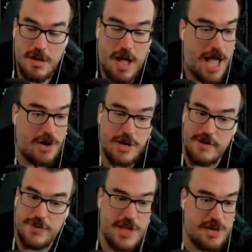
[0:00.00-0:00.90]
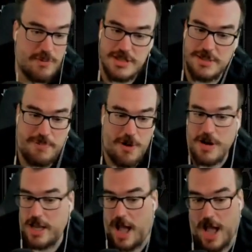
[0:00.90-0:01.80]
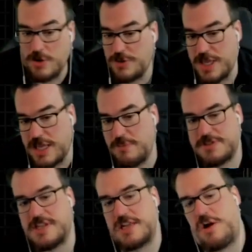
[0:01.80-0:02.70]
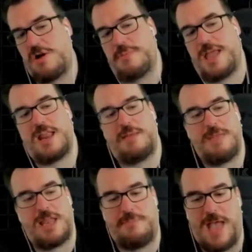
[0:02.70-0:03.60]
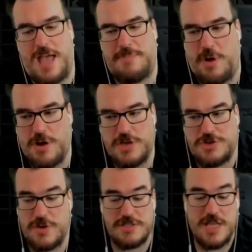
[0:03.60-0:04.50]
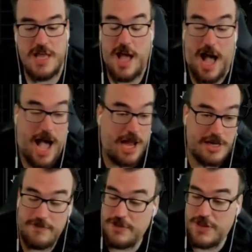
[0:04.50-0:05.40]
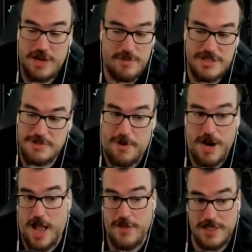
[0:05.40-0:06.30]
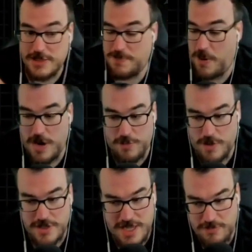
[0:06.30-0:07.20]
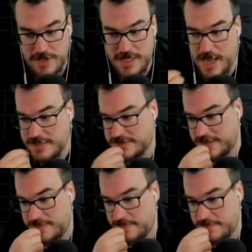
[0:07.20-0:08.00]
I don't even think it was the party. I don't think it was like, oh man, I made a bad party choice. I don't even think it was the party. I think this party works out really nicely.